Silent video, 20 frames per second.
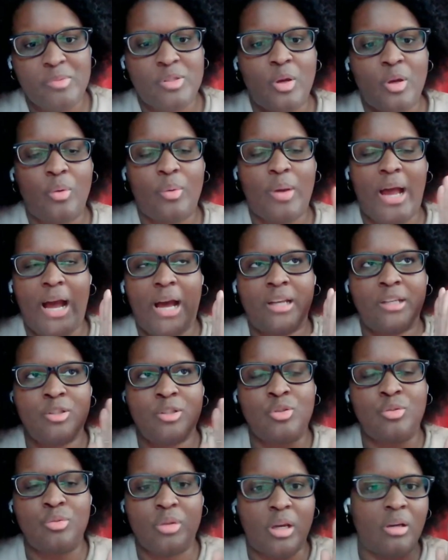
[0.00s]
So how
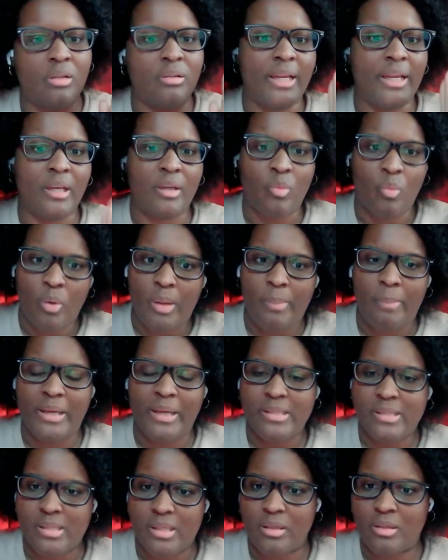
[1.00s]
did you know like what
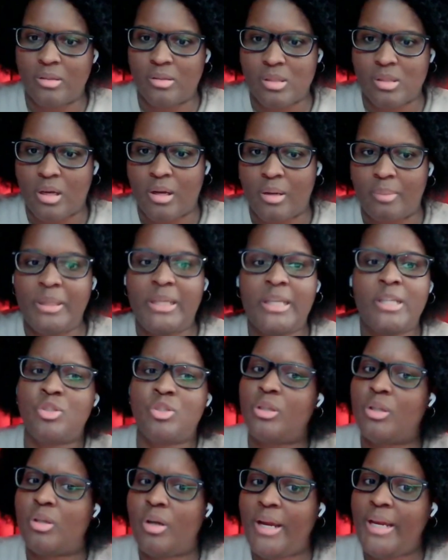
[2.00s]
my skills are?
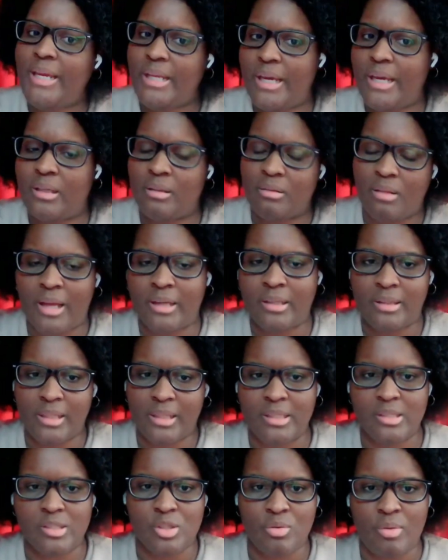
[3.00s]
Because you're great at a lot of
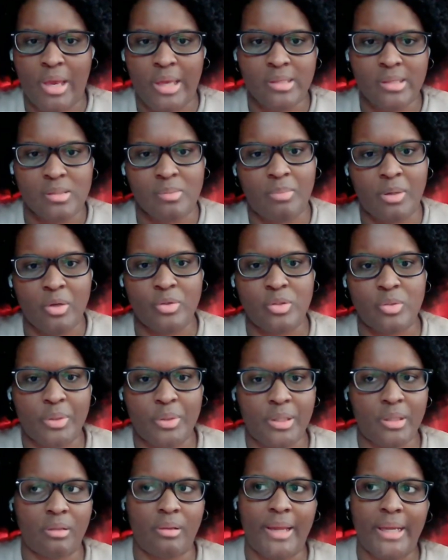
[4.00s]
things. You have some posts
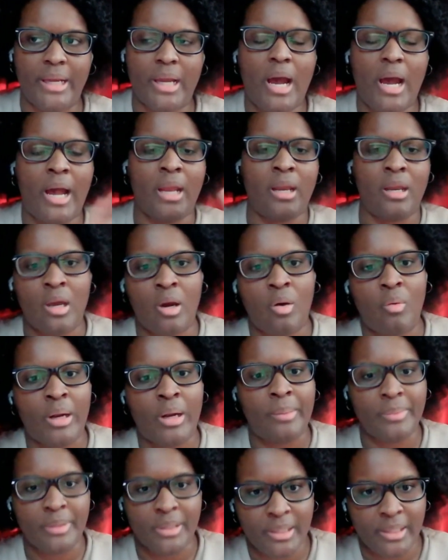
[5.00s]
where you're like, I know
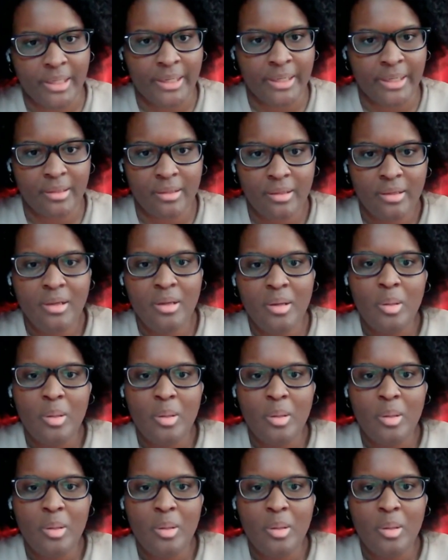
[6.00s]
what I'm good at,